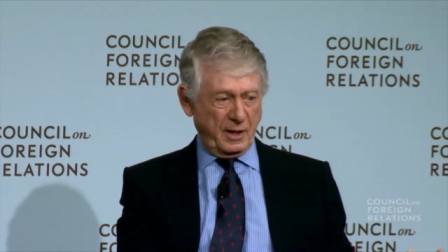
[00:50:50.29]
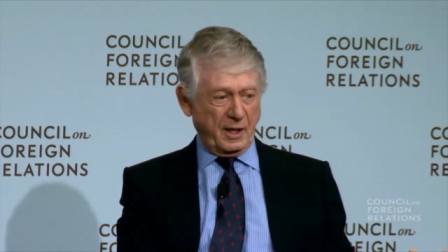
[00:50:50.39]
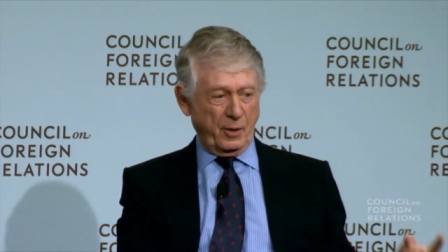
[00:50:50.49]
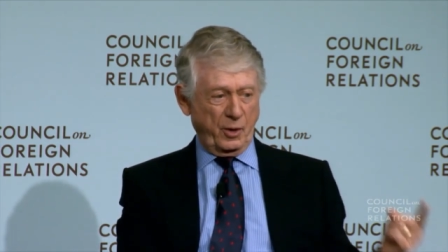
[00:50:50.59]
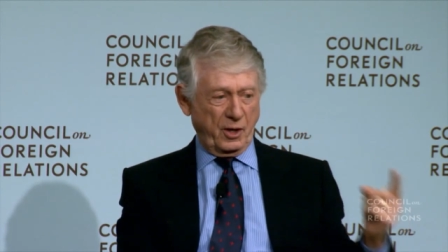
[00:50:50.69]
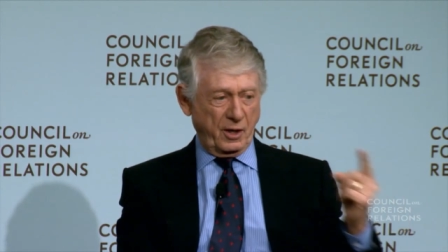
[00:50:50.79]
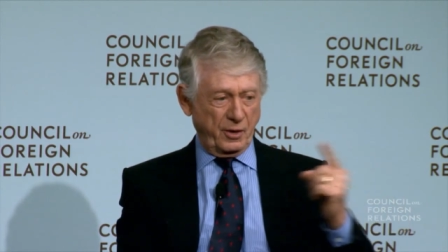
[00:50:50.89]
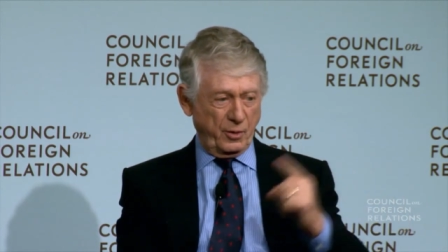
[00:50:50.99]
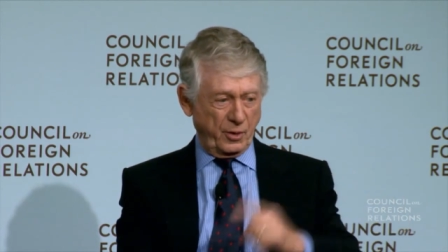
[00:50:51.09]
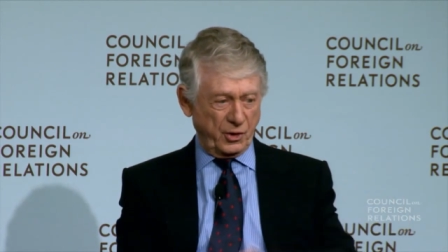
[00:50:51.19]
I would
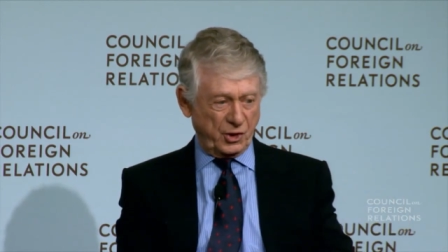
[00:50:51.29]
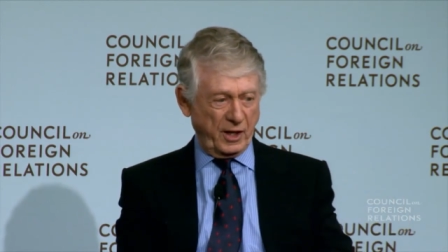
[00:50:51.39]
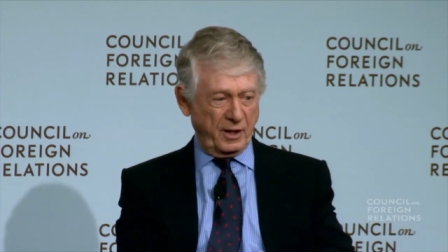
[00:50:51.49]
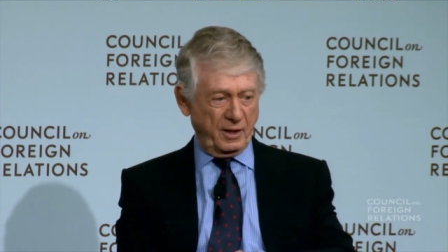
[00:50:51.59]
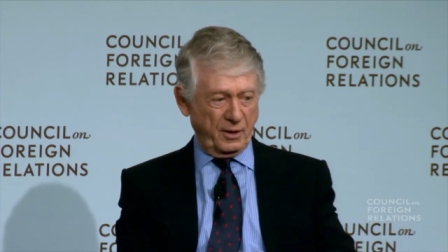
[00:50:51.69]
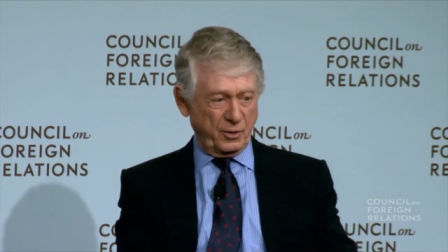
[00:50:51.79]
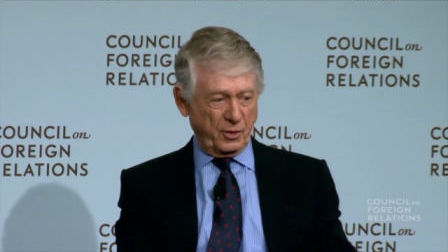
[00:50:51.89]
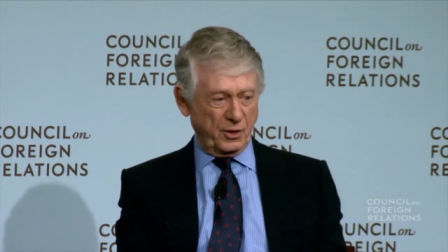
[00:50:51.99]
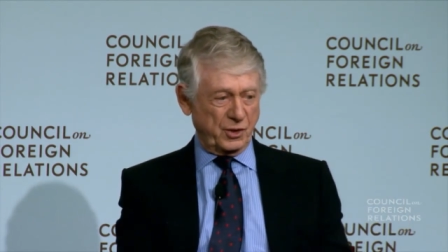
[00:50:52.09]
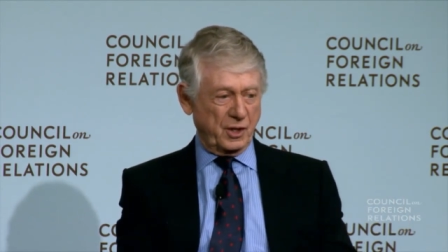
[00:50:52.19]
argue in the second
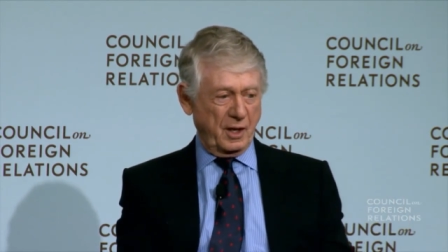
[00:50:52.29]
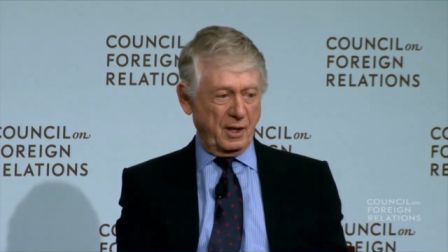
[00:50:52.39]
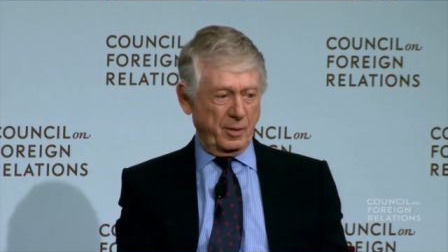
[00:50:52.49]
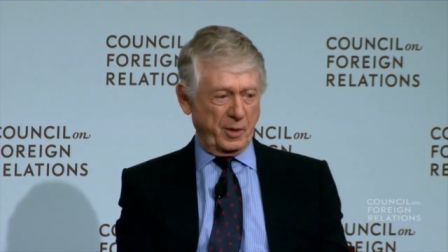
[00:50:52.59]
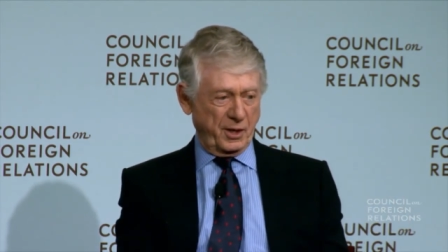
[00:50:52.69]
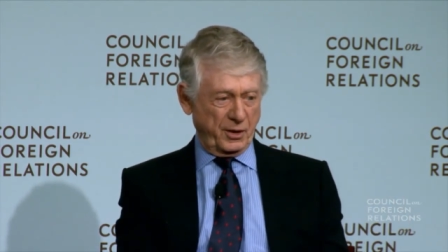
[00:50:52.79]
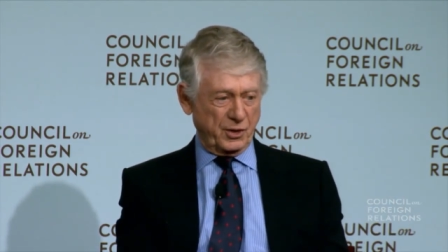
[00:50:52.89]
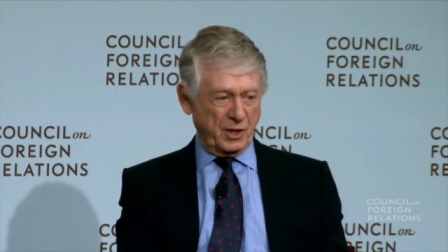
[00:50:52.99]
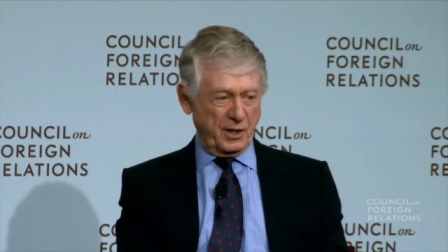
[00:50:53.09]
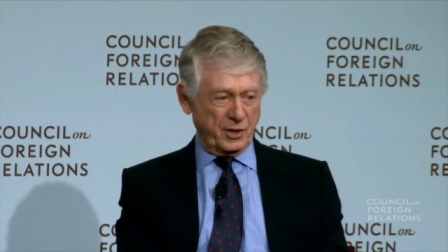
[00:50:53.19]
interest,
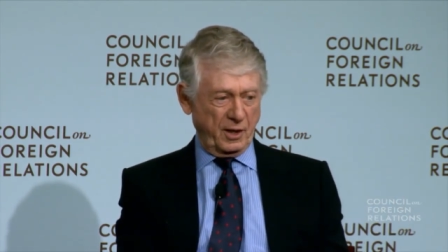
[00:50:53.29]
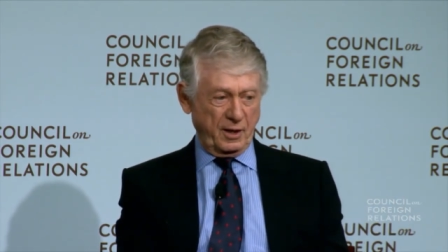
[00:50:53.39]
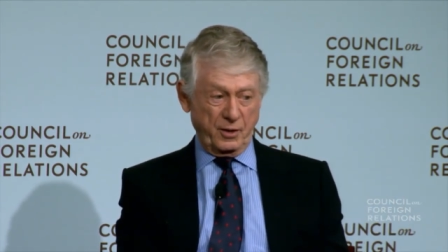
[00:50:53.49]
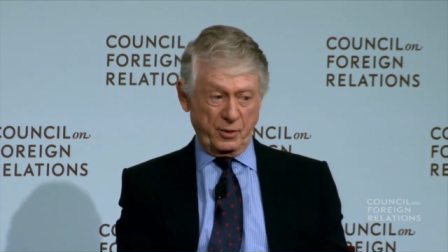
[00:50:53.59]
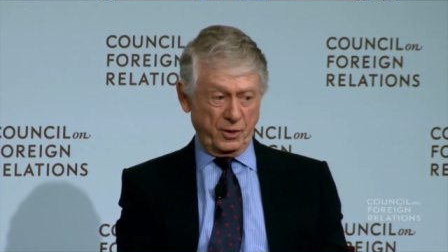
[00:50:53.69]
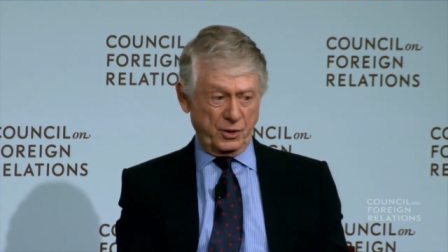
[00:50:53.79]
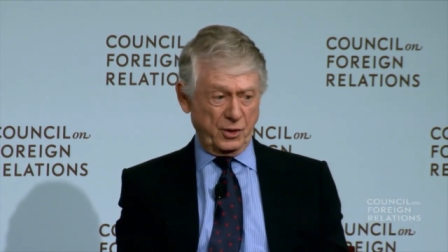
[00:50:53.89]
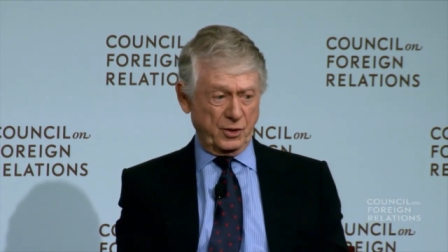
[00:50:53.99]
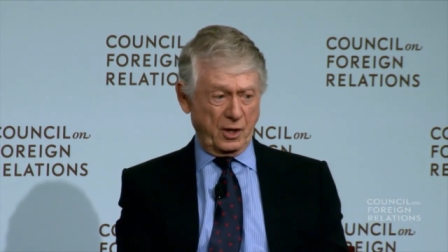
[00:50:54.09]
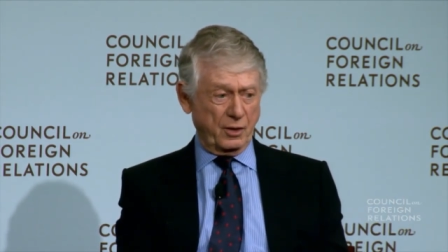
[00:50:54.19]
America's national interest
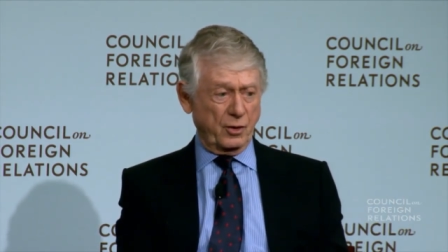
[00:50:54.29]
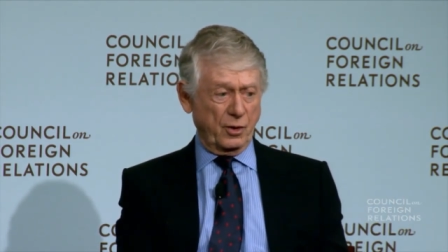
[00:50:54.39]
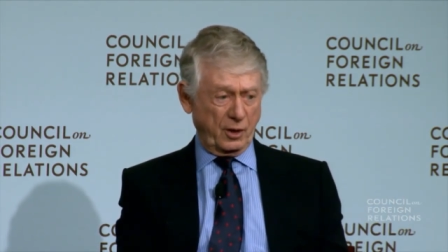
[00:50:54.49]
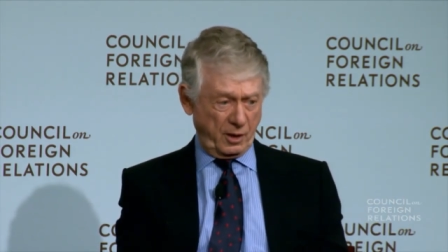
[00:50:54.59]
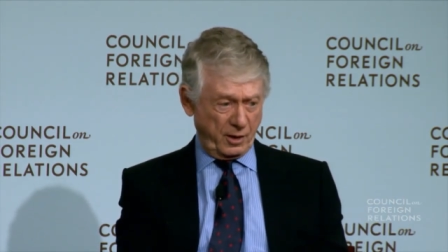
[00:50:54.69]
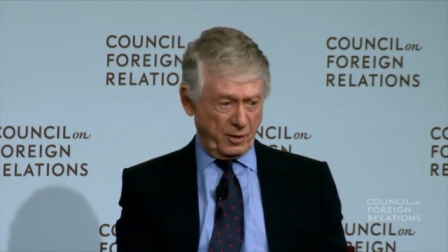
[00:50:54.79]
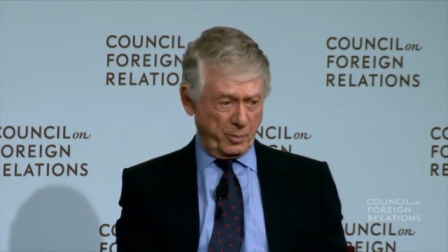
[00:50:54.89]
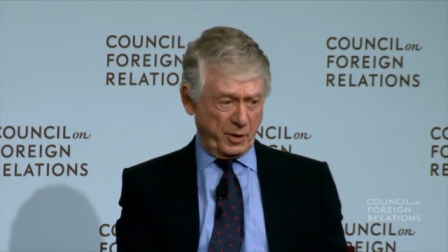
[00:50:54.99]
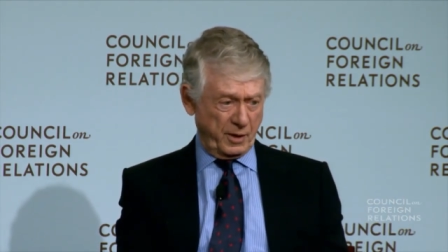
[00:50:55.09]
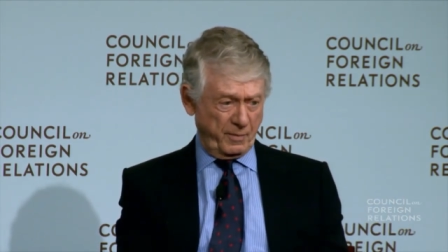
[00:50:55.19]
is not at all clear to
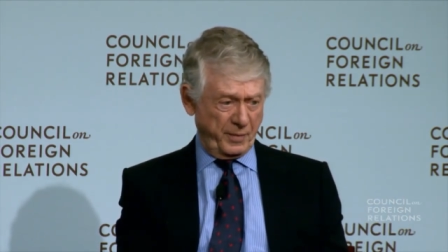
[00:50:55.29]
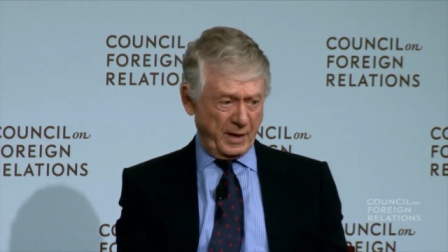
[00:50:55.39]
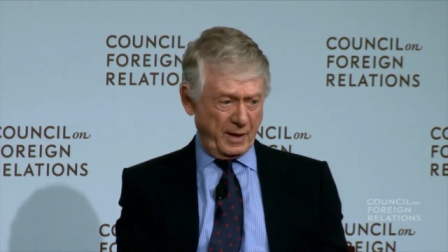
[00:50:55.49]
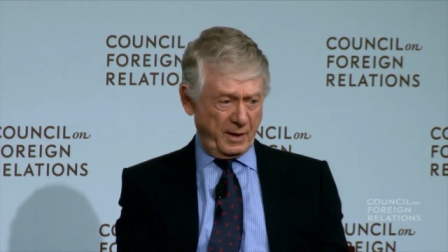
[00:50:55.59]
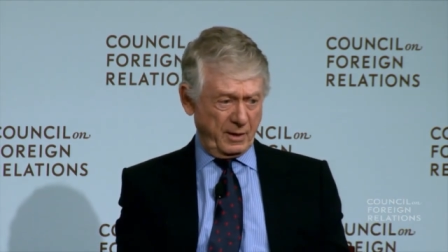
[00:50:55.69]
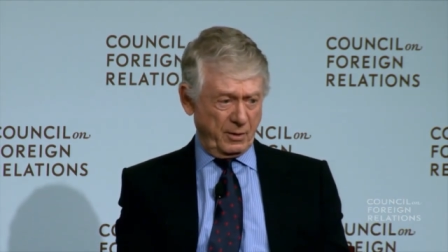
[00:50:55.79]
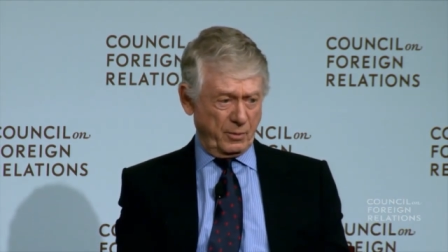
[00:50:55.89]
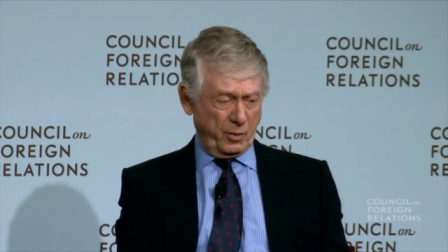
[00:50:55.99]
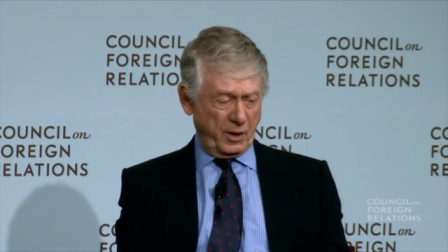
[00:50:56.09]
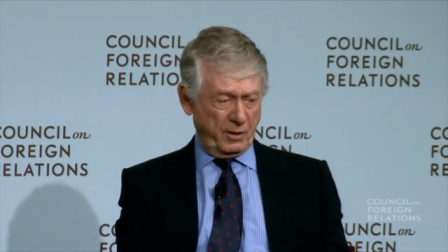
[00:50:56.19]
me,
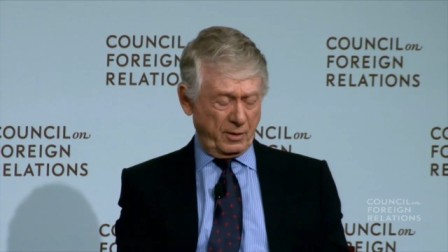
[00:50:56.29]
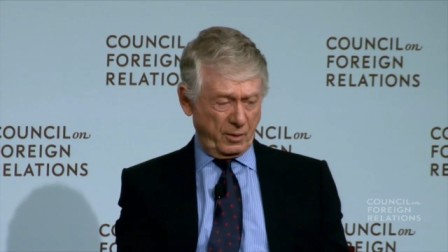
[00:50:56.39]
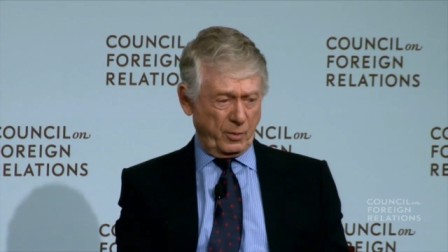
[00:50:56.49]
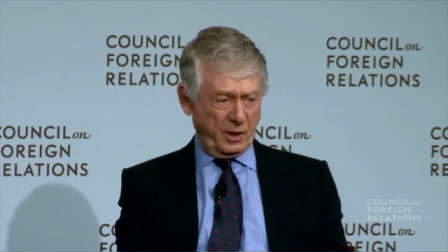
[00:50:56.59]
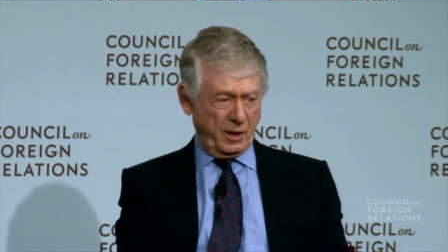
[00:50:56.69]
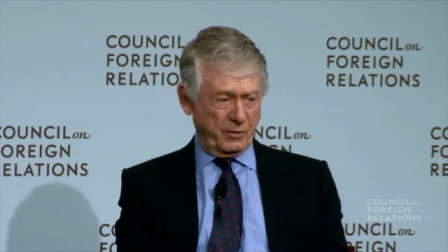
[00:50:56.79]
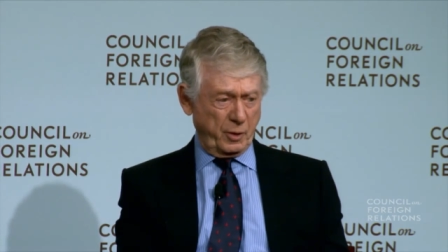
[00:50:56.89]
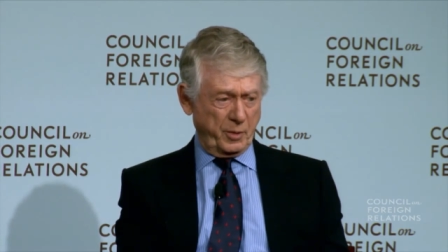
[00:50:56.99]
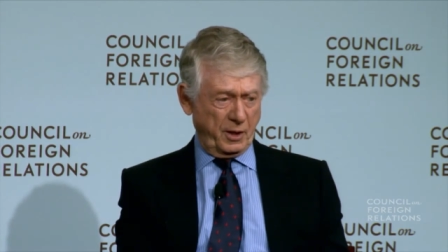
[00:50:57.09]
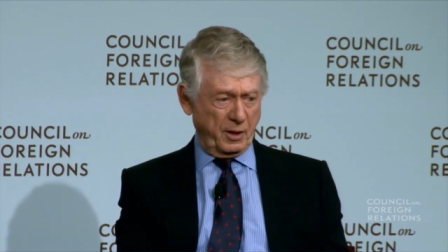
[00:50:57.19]
that we, that we have
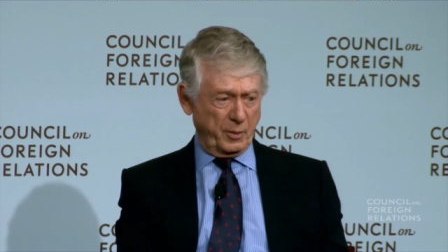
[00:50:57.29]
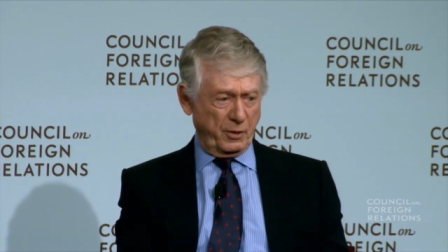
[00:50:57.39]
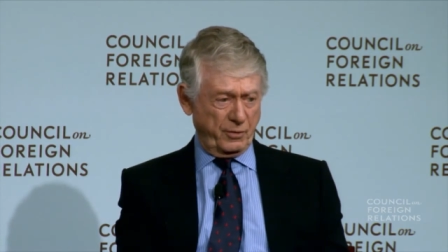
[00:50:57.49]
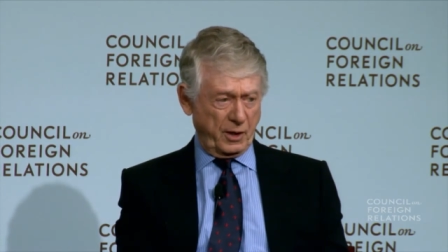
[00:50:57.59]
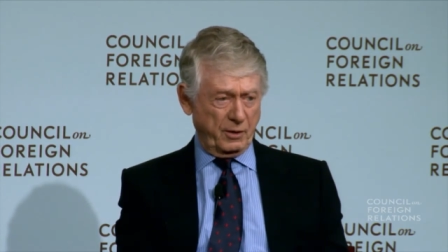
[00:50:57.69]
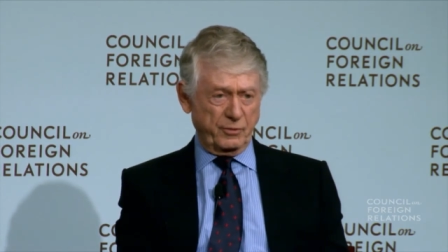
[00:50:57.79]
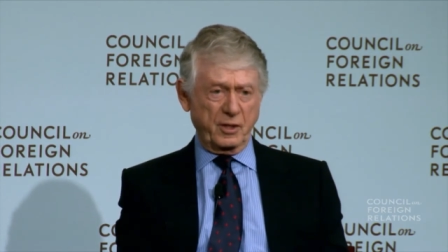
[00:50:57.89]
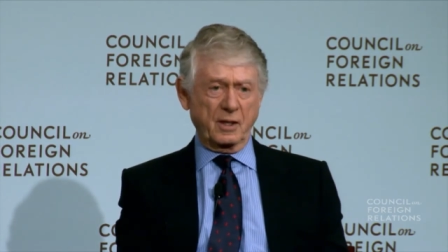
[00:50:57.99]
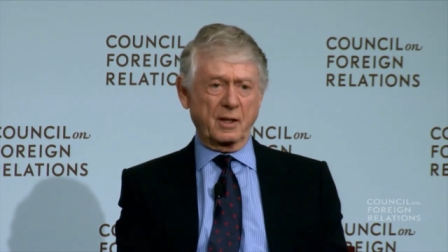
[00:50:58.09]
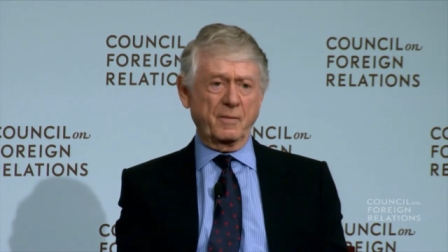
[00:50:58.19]
to become involved there.